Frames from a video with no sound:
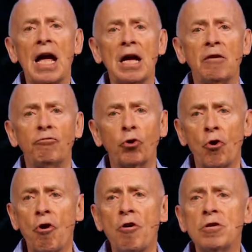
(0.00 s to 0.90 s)
I have
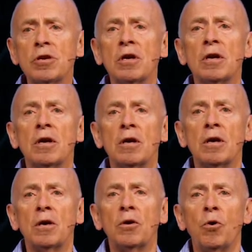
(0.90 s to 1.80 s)
learned
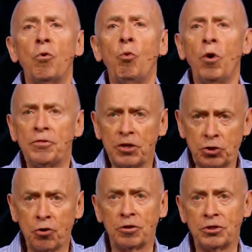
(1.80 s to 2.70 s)
what the
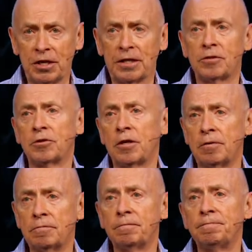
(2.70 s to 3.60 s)
church is.
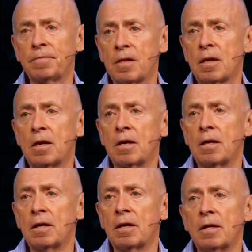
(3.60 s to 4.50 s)

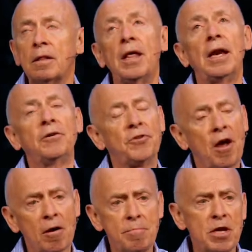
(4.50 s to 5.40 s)
That is
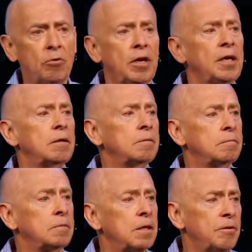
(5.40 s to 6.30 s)
not a building.
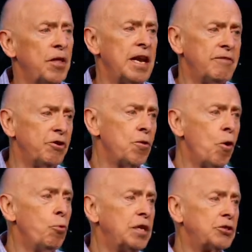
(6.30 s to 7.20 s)
That even
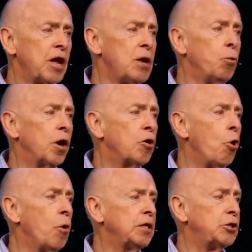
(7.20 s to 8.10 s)
though we say we're
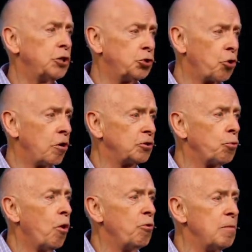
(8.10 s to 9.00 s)
going to
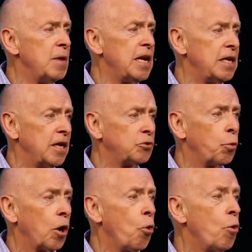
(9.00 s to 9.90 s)
church, what we mean
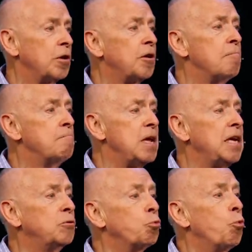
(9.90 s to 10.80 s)
is we're going to
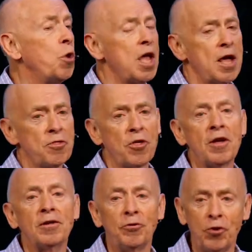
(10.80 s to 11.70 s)
meet with
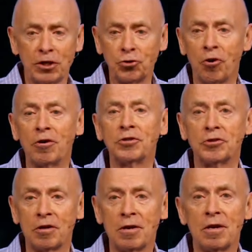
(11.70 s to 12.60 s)
the
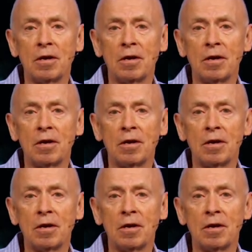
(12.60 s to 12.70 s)
church.